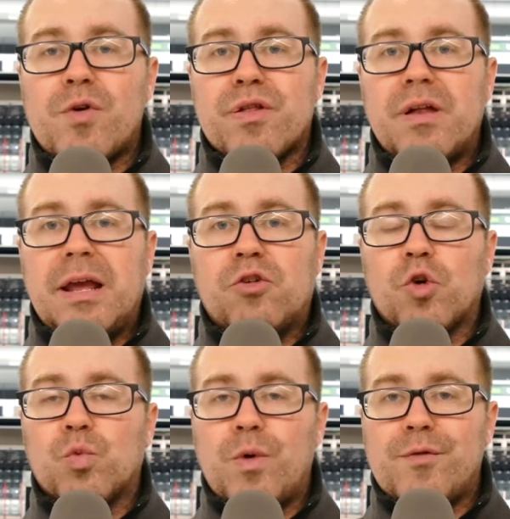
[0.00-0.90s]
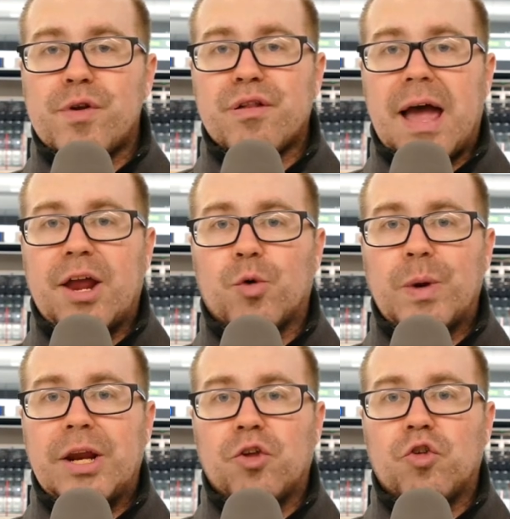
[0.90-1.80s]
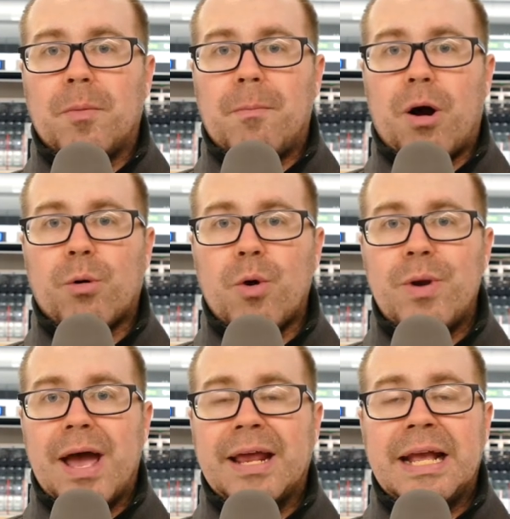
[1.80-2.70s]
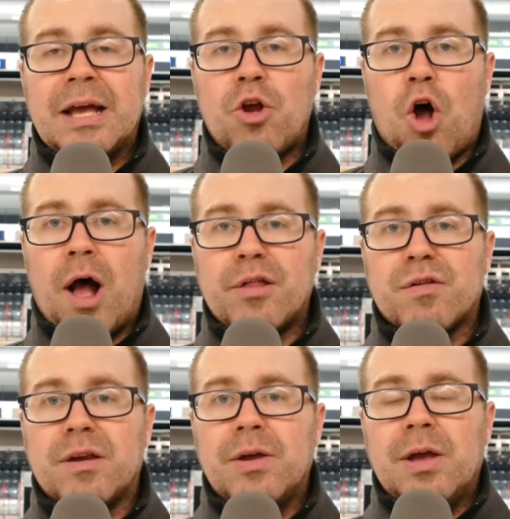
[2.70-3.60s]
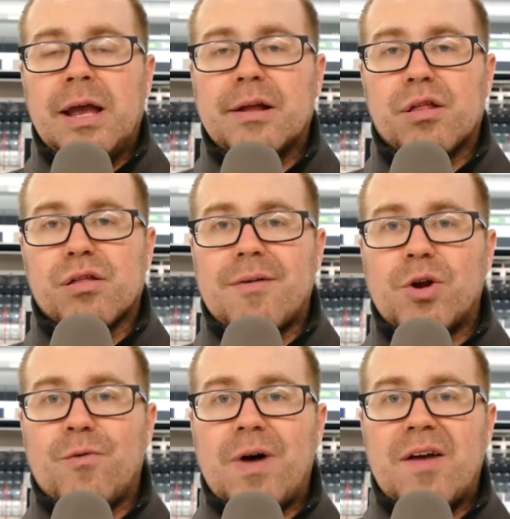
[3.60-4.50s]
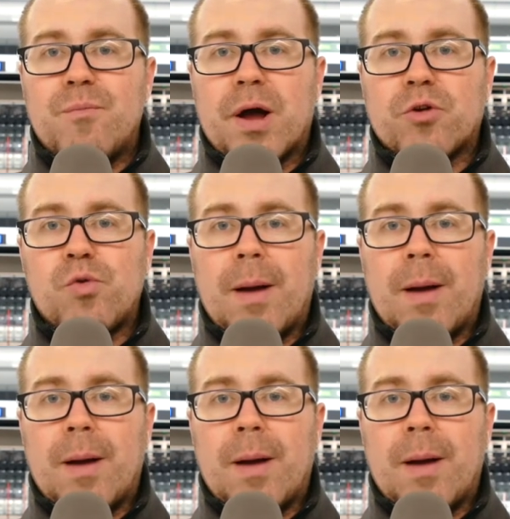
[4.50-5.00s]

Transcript: City to Riverside Arena tomorrow night in Austin. It's a 7:05 puck drop